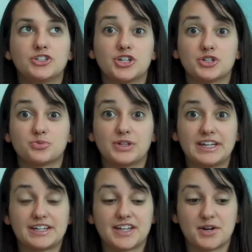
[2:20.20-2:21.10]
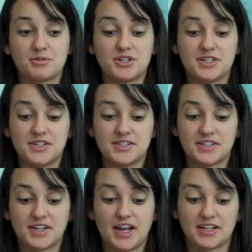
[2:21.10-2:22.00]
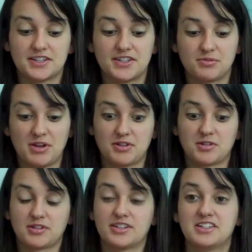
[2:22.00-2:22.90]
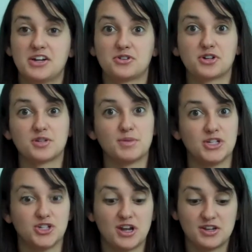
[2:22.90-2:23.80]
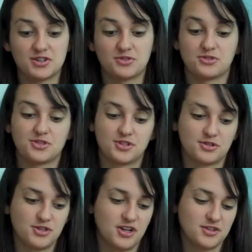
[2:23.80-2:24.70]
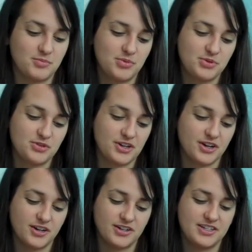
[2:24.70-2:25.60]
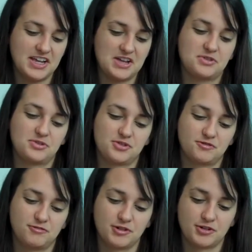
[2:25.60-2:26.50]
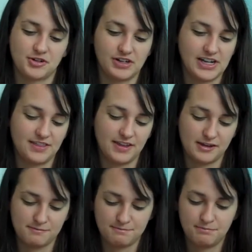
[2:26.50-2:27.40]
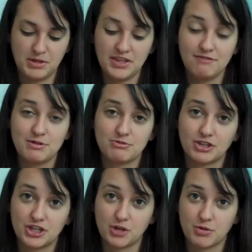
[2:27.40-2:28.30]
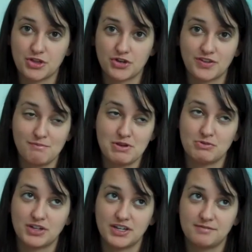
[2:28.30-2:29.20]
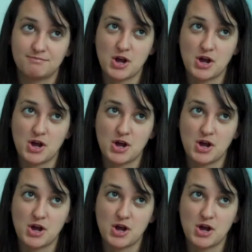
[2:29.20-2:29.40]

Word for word: she's really excited when she sees the cats, and we have to tell her to be gentle so she doesn't pull their tails or fur or anything. But they've been really good with her. They've been really